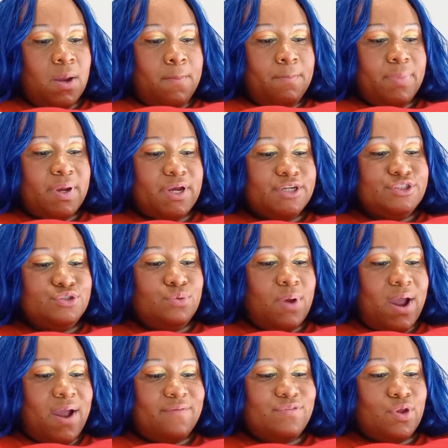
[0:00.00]
because you
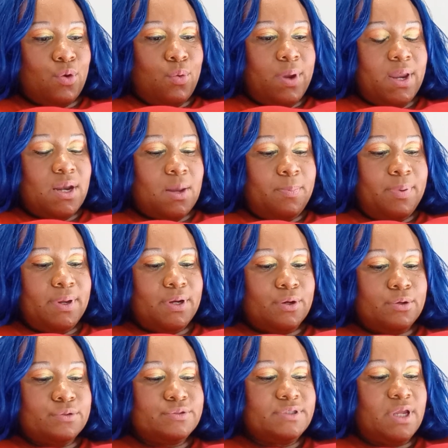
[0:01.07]
have the Queen of
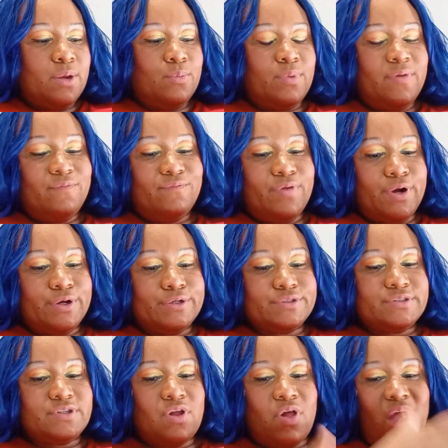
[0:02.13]
Pentacles in
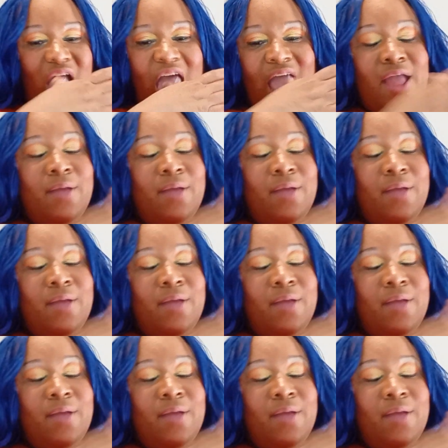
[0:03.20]
reverse, okay?